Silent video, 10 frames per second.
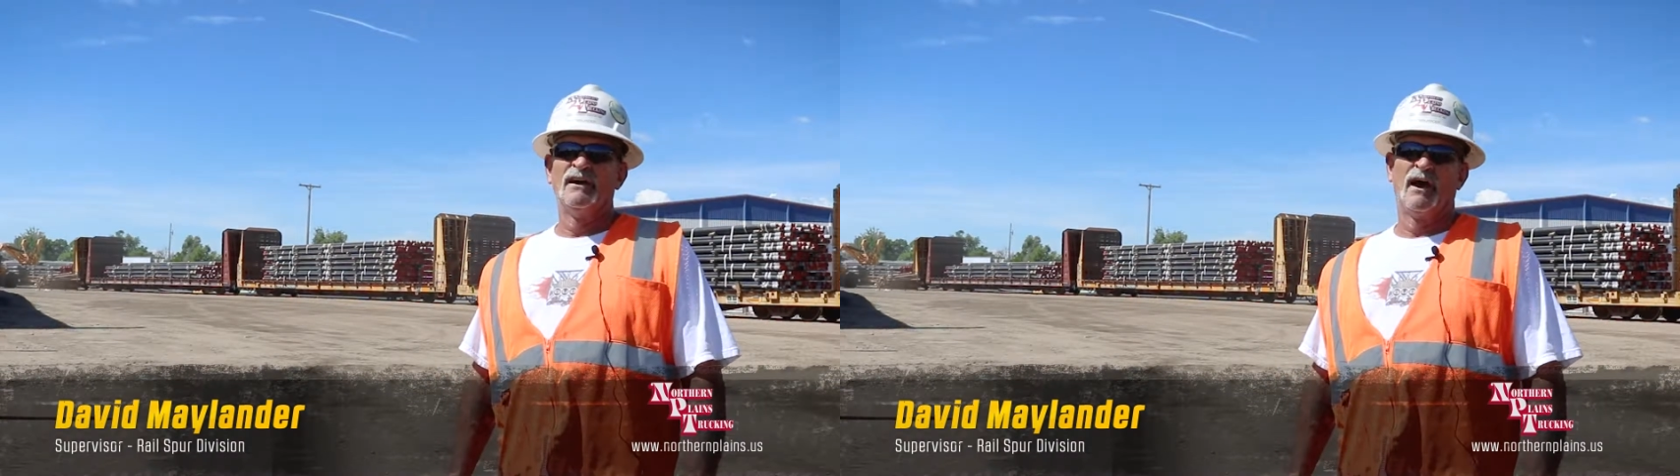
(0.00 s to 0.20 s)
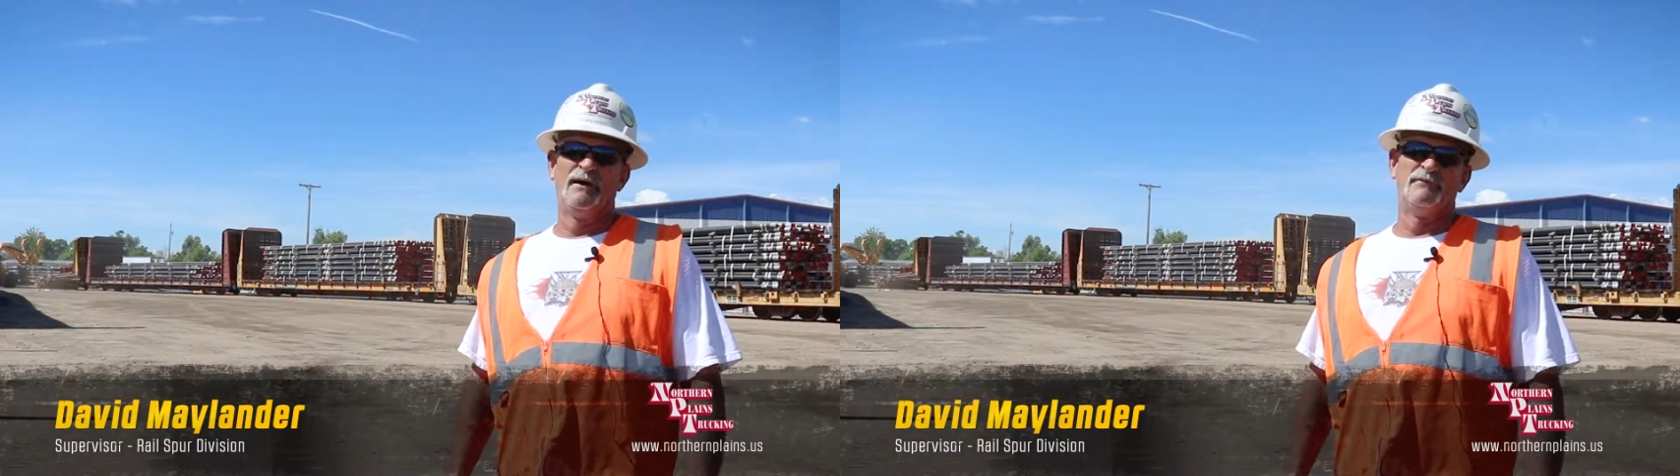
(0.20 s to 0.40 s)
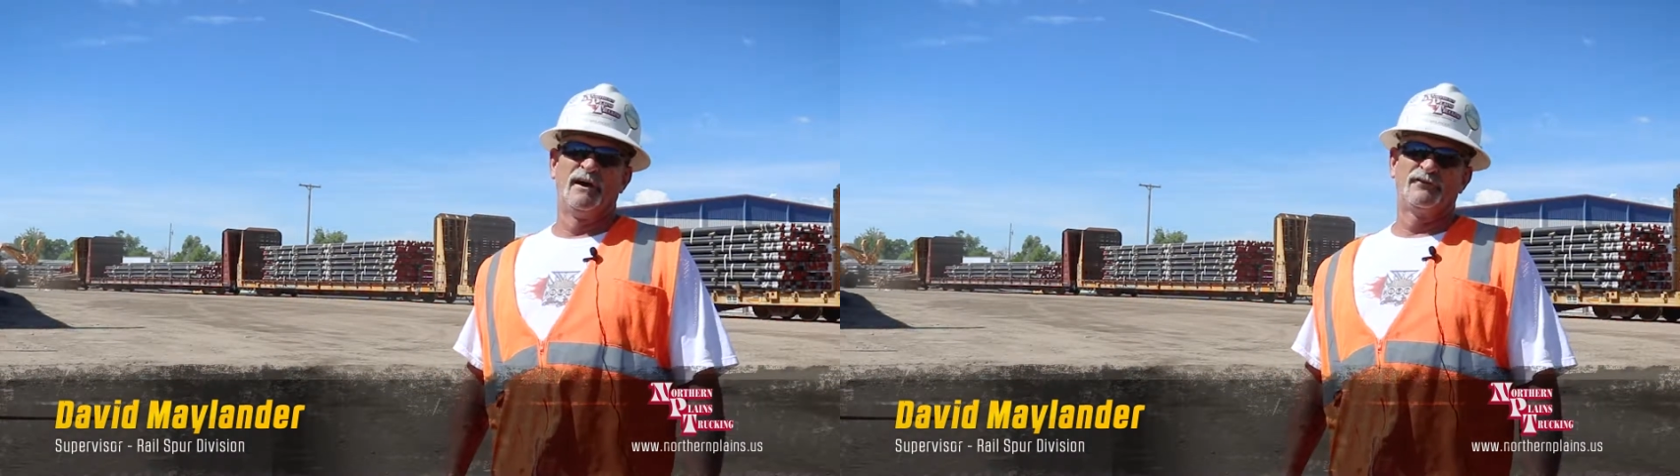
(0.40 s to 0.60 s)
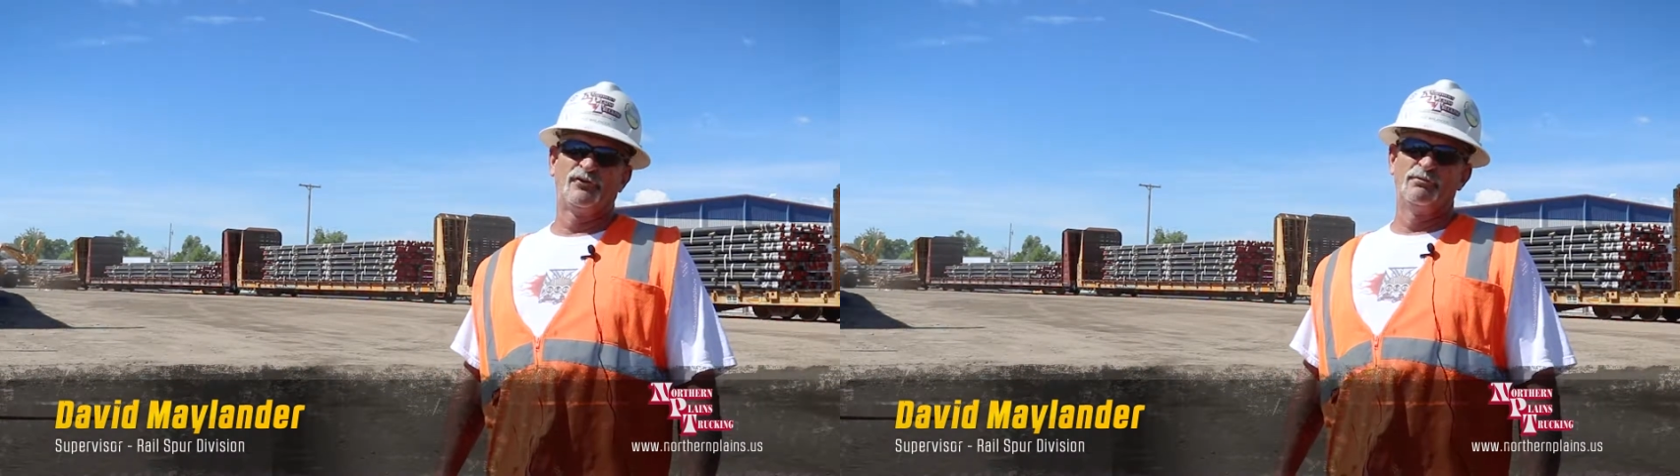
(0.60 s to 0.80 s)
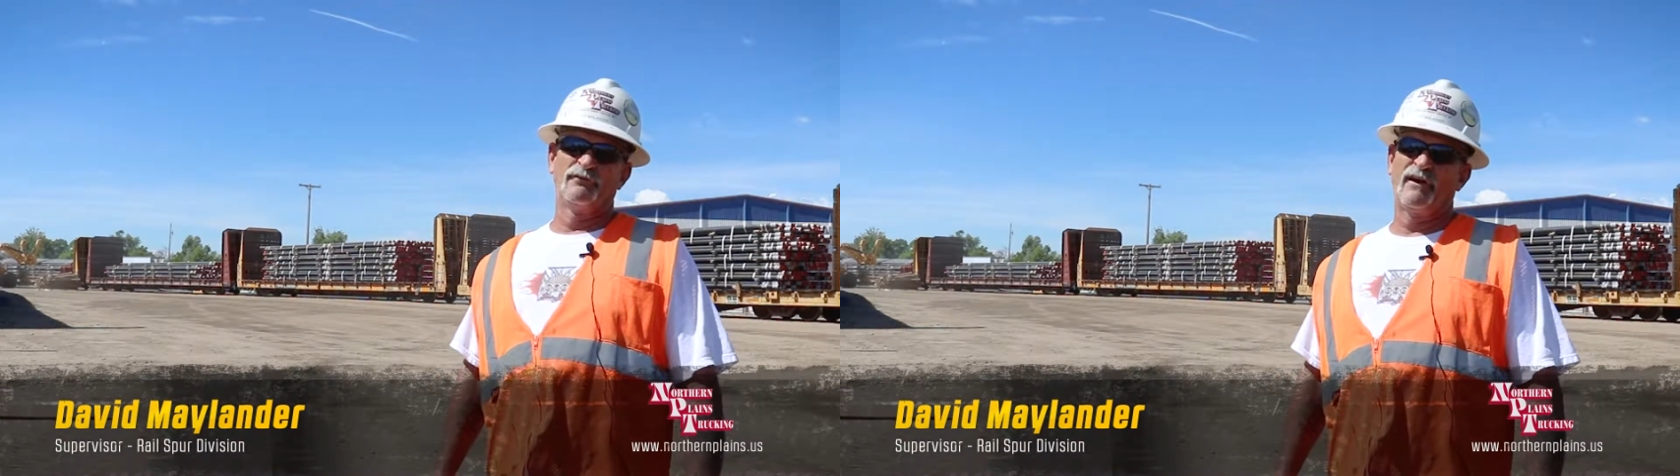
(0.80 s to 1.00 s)
I'm a
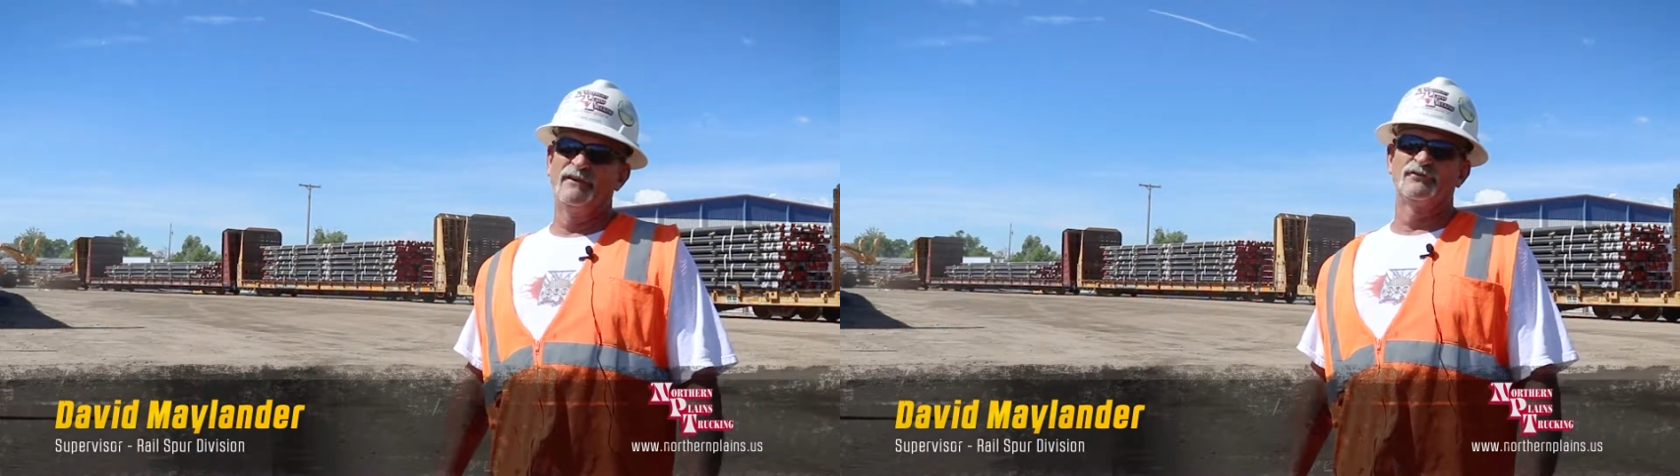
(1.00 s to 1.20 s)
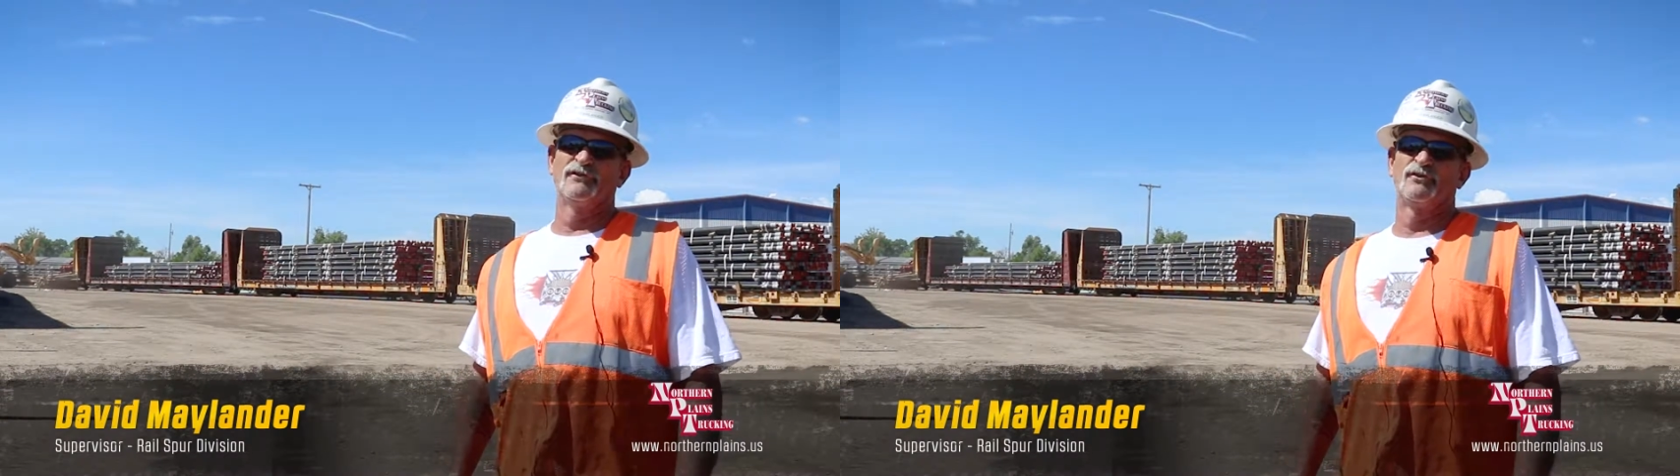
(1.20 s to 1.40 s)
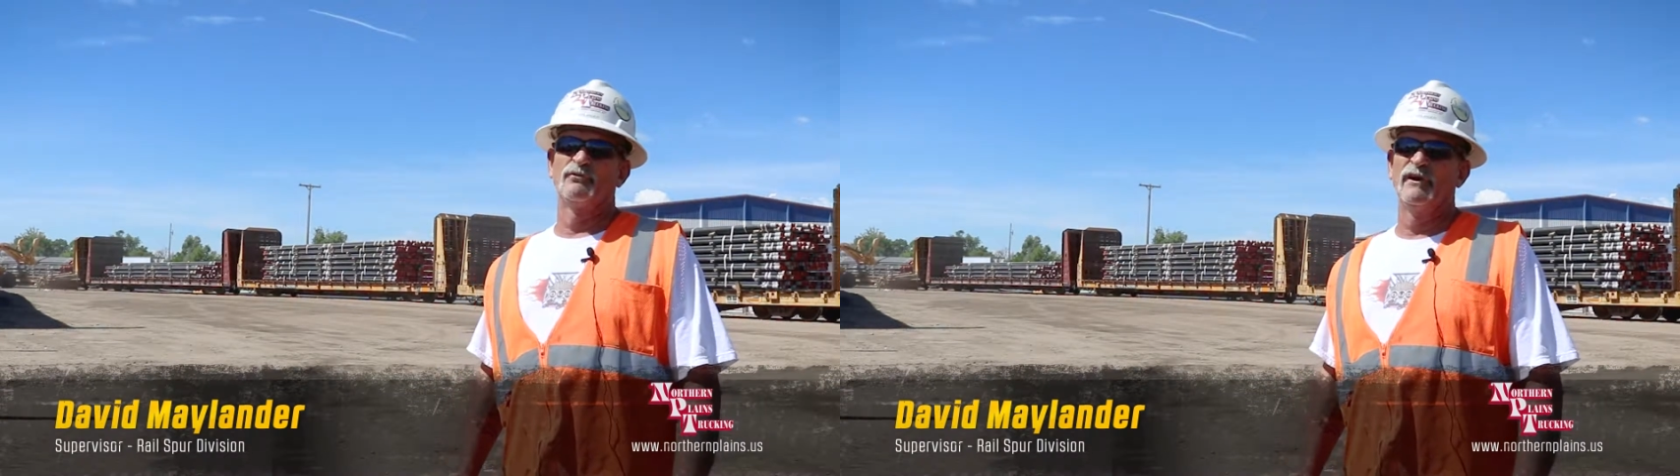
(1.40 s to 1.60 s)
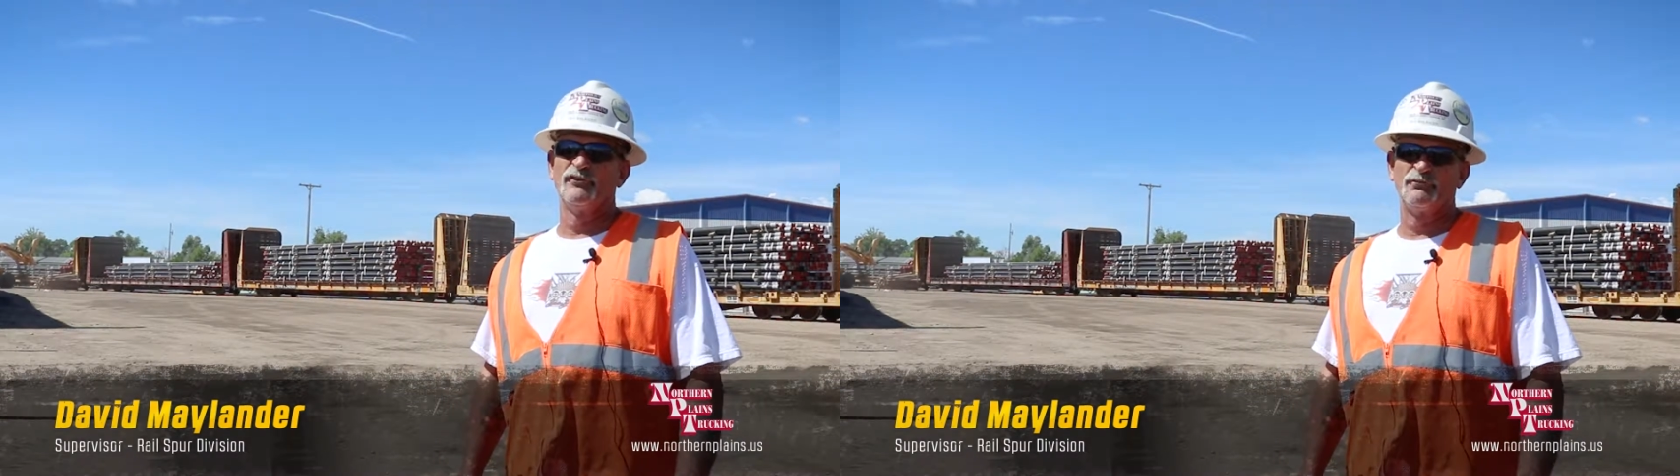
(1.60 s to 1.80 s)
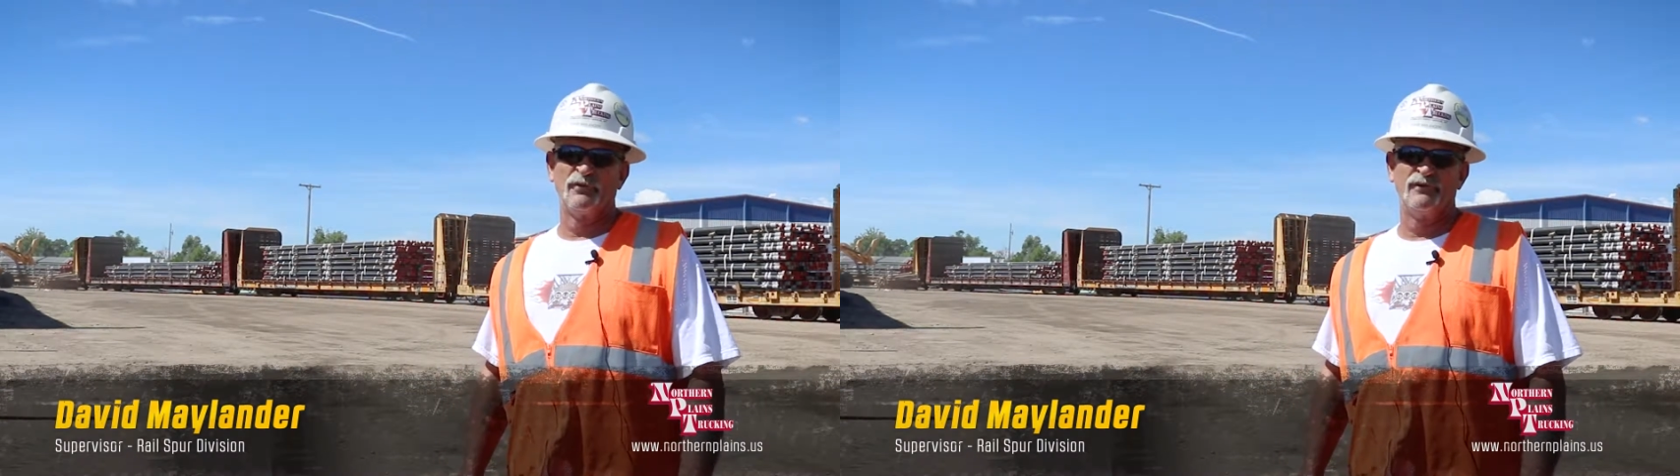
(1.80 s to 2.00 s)
supervisor at the
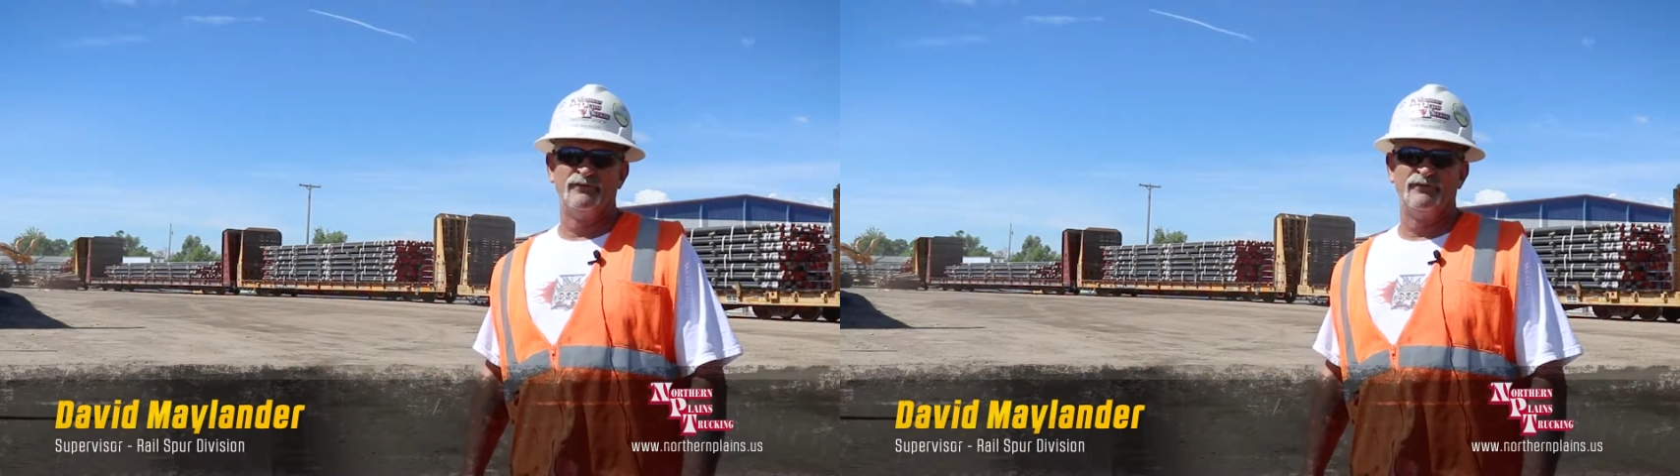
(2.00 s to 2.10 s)
Railspur